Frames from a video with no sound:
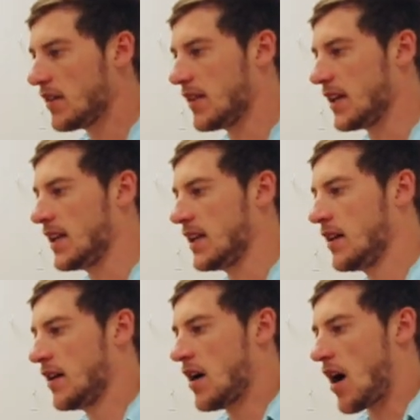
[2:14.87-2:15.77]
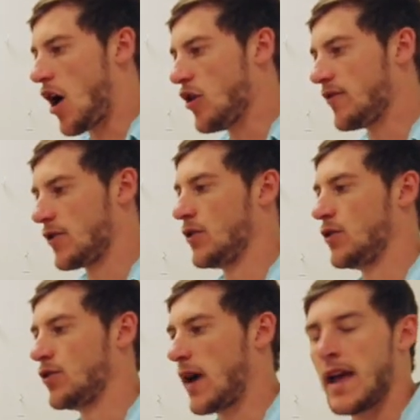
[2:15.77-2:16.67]
the
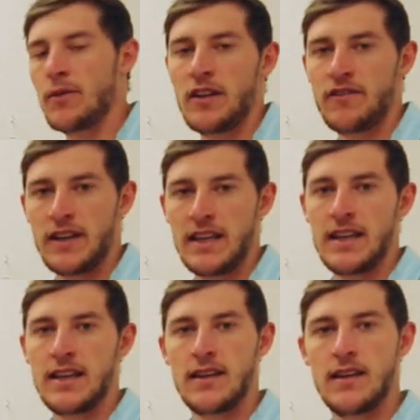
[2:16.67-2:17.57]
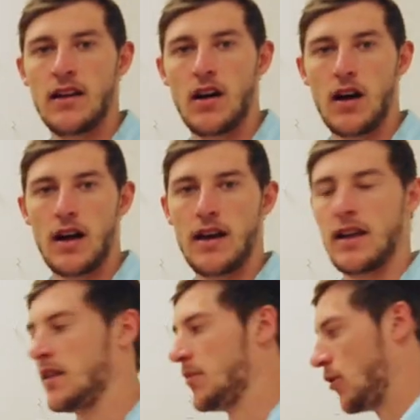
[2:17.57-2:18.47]
overall ABV
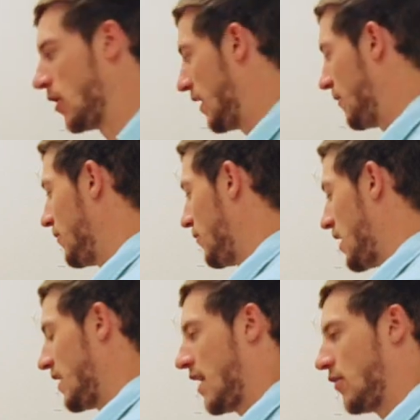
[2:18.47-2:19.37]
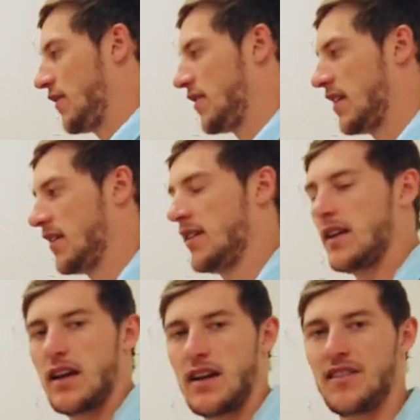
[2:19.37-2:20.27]
in the boiler right now
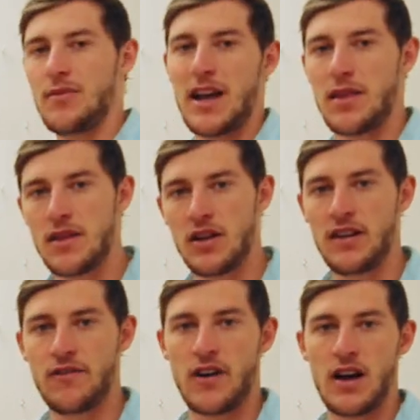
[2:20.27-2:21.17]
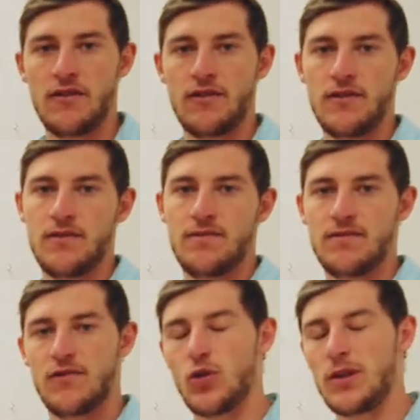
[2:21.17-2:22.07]
is about 35–40%
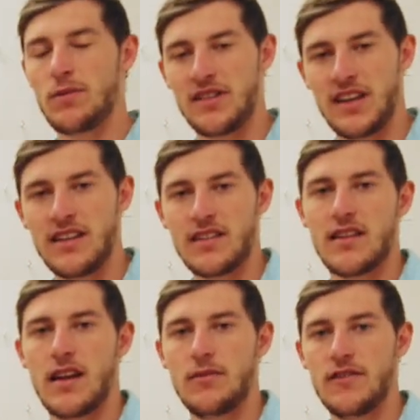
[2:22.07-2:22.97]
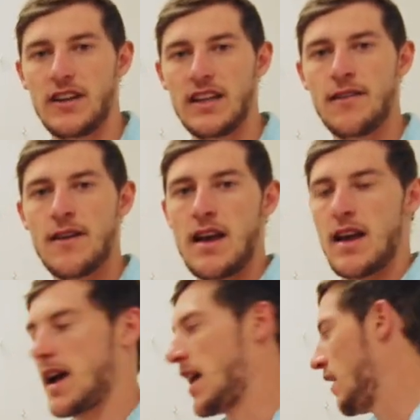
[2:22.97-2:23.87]
ABV.
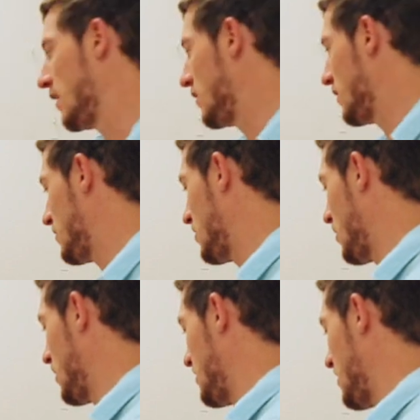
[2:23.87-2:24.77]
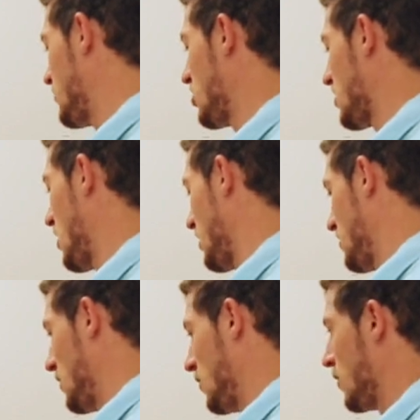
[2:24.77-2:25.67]
And so this, I'm just going
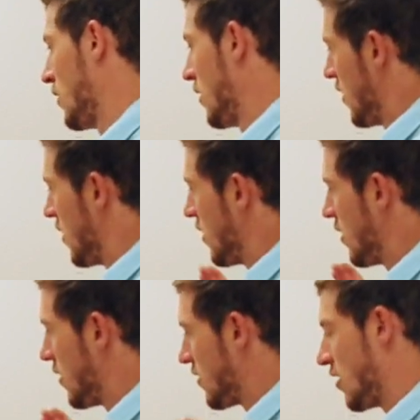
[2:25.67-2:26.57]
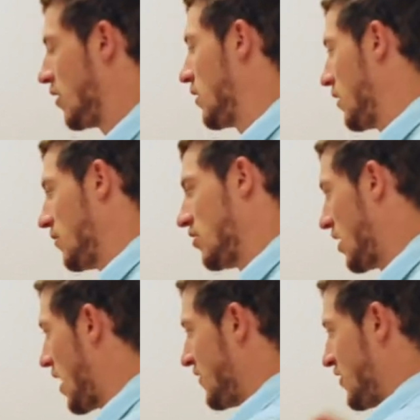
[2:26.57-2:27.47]
to
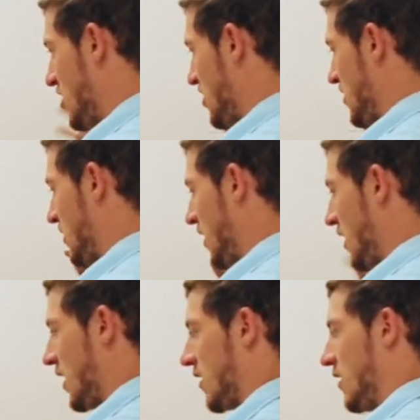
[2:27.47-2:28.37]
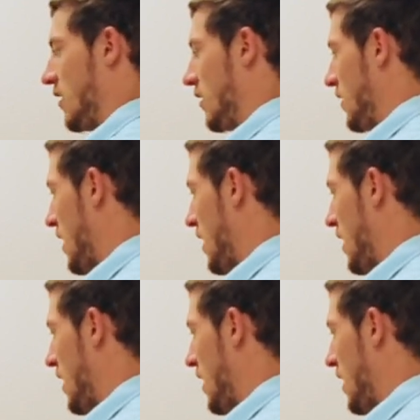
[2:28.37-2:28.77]
I just connected